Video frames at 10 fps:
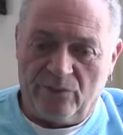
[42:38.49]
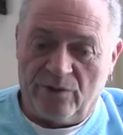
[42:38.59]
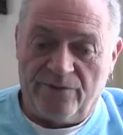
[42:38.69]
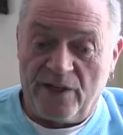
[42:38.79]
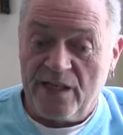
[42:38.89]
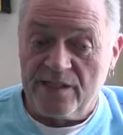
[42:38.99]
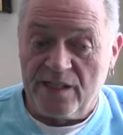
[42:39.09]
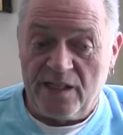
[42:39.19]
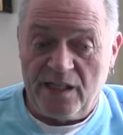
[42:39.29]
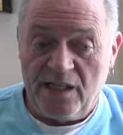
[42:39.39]
were friends
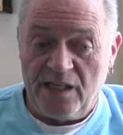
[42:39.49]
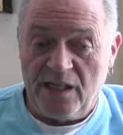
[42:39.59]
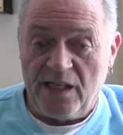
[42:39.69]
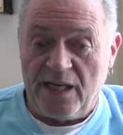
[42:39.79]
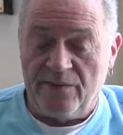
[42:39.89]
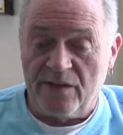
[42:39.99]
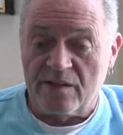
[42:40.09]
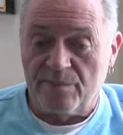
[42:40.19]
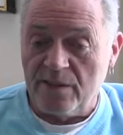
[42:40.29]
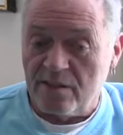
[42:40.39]
and he had
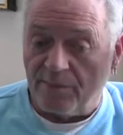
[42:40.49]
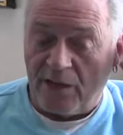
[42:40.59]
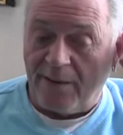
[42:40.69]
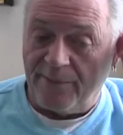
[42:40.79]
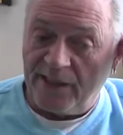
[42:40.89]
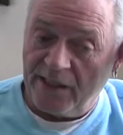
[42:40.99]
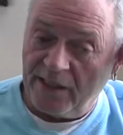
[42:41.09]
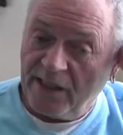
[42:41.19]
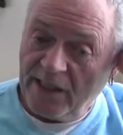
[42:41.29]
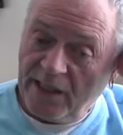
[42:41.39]
this piece of
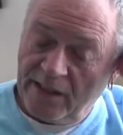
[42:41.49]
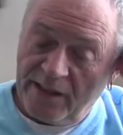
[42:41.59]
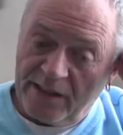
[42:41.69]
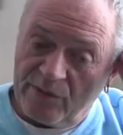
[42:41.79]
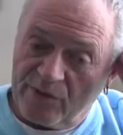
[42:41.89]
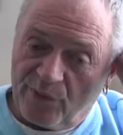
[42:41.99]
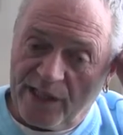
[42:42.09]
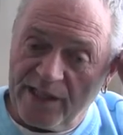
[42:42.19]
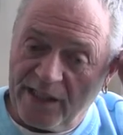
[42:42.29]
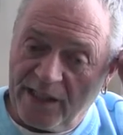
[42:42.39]
property that he was
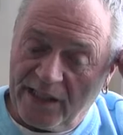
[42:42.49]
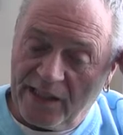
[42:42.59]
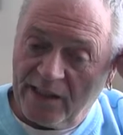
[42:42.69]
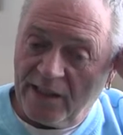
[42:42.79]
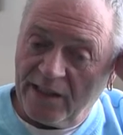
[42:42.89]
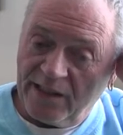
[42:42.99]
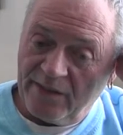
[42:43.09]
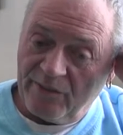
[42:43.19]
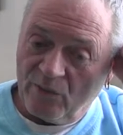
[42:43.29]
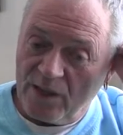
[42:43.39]
renting and it, and
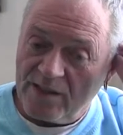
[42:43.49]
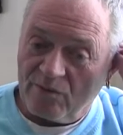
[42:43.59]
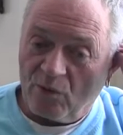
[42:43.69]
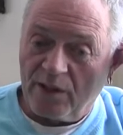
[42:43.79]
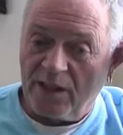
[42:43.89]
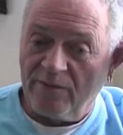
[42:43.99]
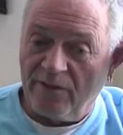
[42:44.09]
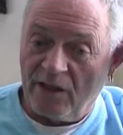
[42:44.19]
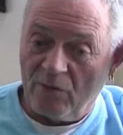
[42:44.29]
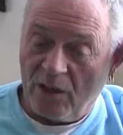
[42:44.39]
it wasn't working
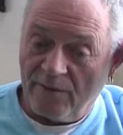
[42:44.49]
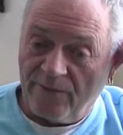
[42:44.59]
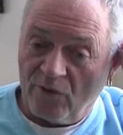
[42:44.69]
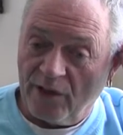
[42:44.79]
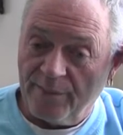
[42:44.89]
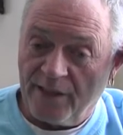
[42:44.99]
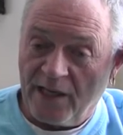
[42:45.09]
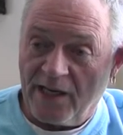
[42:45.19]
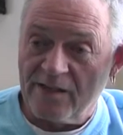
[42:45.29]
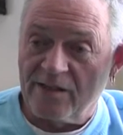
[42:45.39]
very well for him
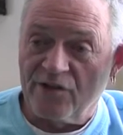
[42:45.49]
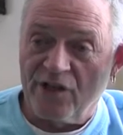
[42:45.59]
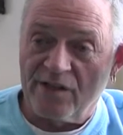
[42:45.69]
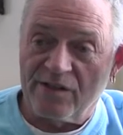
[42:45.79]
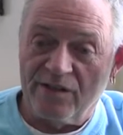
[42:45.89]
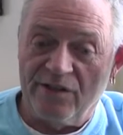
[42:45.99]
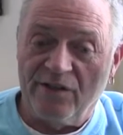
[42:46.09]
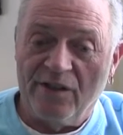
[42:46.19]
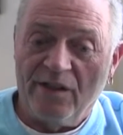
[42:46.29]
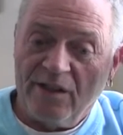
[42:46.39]
and I suggested
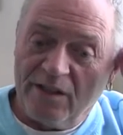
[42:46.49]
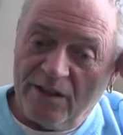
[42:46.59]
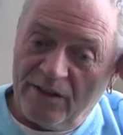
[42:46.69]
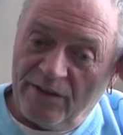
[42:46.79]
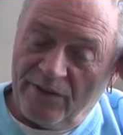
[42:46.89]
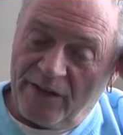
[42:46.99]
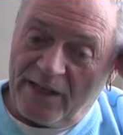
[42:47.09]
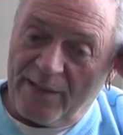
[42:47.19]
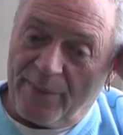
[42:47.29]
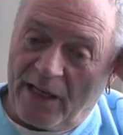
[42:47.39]

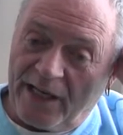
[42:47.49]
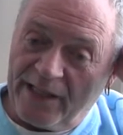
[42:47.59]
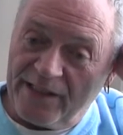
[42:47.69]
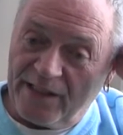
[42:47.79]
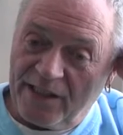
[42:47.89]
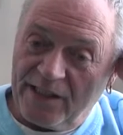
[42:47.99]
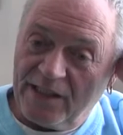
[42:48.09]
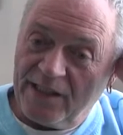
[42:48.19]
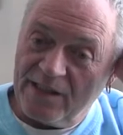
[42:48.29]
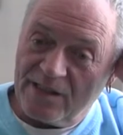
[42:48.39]
that I buy it and
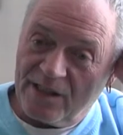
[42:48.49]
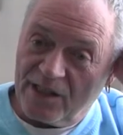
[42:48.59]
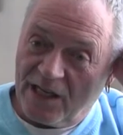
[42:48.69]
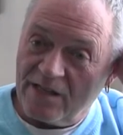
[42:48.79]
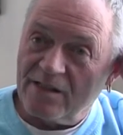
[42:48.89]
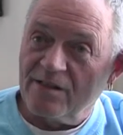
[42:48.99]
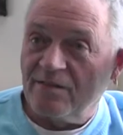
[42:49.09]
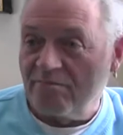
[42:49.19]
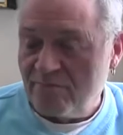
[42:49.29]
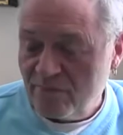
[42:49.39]
he said yes
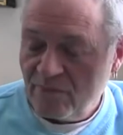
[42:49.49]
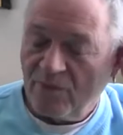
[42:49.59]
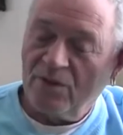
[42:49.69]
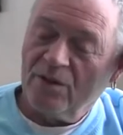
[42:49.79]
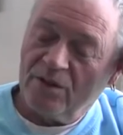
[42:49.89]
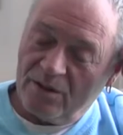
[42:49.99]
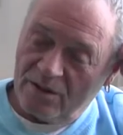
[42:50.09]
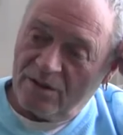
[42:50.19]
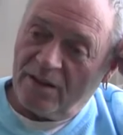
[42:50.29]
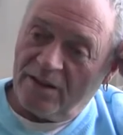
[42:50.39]
and
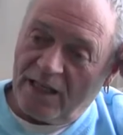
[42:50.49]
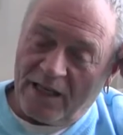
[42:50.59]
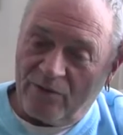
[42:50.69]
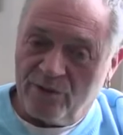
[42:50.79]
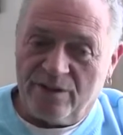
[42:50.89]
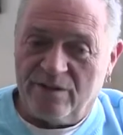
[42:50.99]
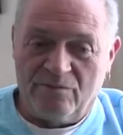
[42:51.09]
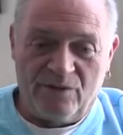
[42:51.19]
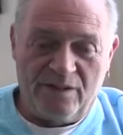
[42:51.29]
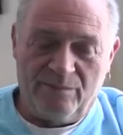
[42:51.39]
and I would
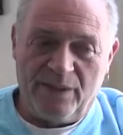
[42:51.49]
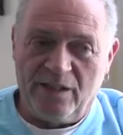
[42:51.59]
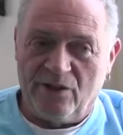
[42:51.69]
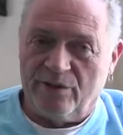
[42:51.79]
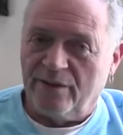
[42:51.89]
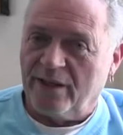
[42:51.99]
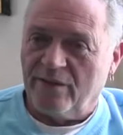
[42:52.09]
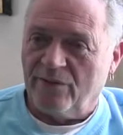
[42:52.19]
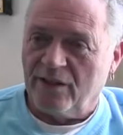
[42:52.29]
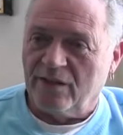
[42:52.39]
wouldn't be here I
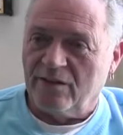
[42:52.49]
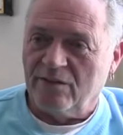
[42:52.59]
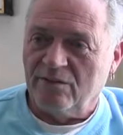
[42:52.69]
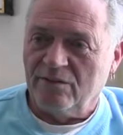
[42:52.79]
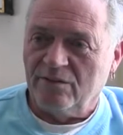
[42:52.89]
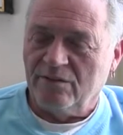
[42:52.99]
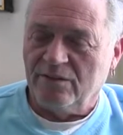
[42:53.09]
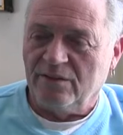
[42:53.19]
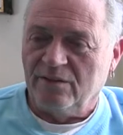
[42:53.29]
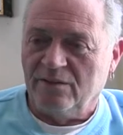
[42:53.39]
don't think mm
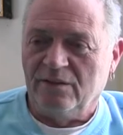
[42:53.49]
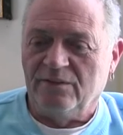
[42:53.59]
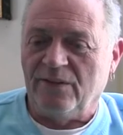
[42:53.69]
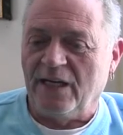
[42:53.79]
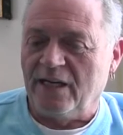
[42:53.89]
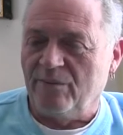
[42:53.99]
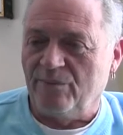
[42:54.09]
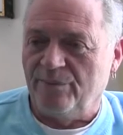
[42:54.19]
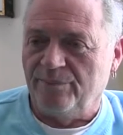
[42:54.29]
-hmm. if I hadn't